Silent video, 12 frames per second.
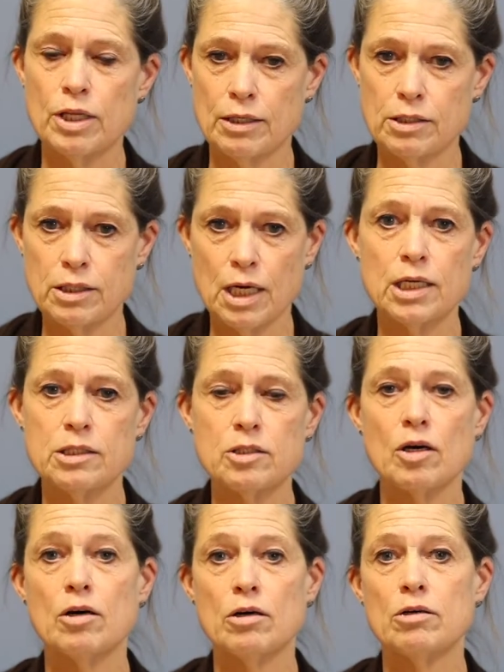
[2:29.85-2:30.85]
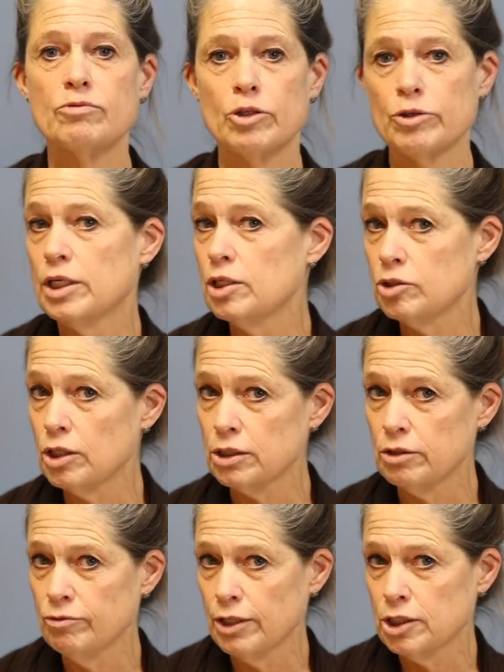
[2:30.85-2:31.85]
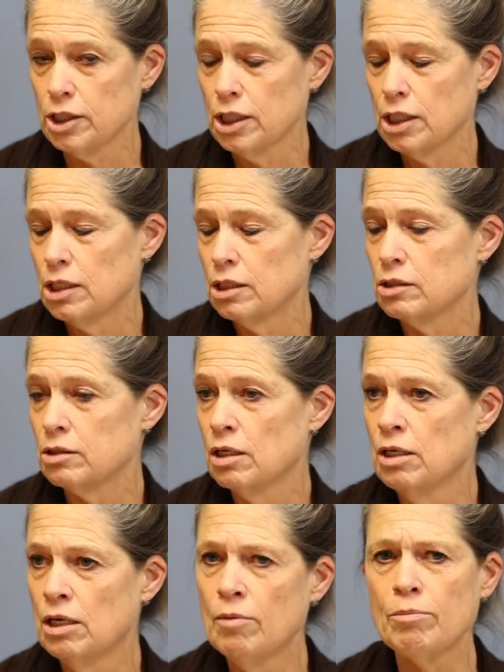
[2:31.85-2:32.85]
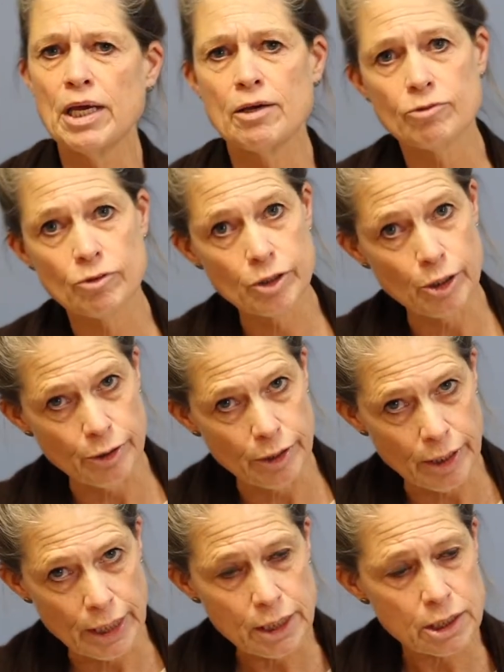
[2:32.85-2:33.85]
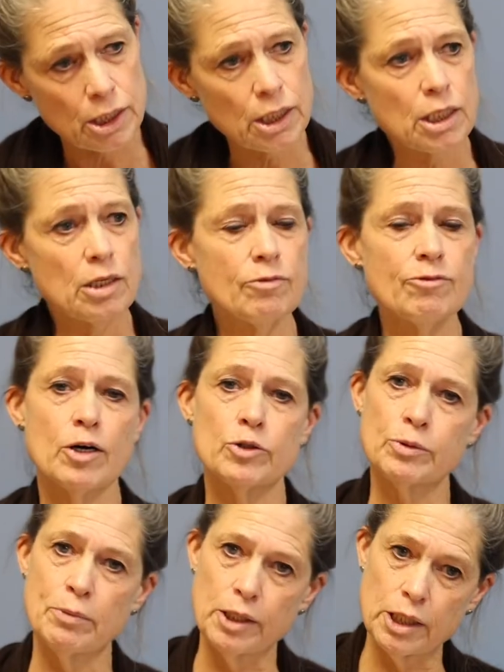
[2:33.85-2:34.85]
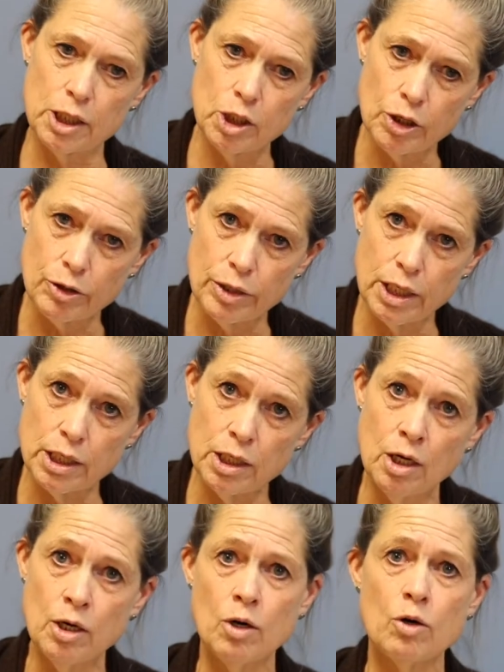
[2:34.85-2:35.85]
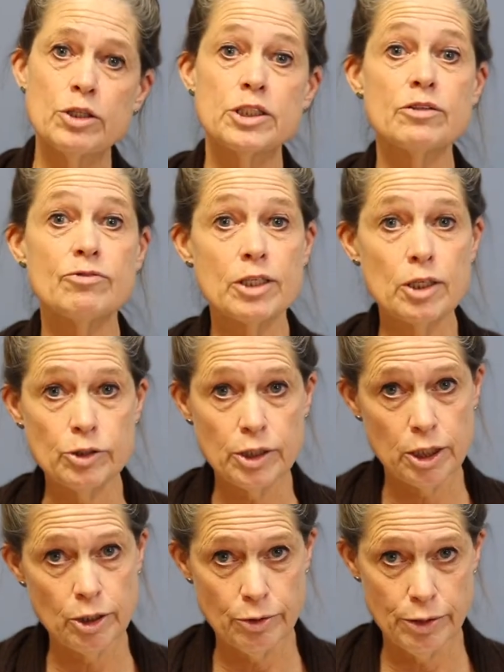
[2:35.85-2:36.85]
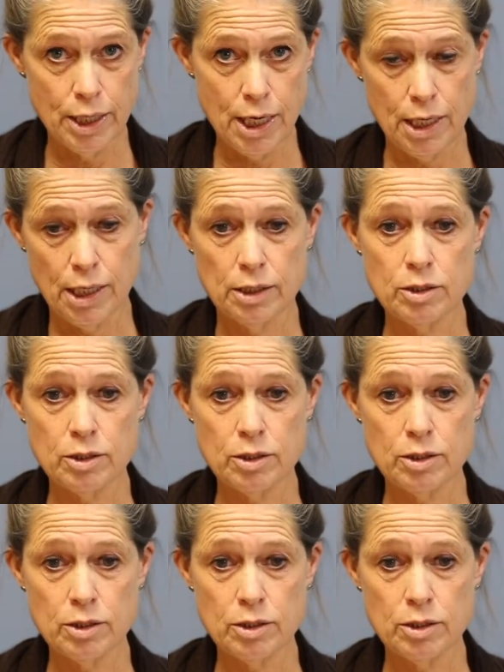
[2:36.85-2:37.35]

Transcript: signs of urinary tract infection is painful urination, foul-smelling urine, or difficulty urinating.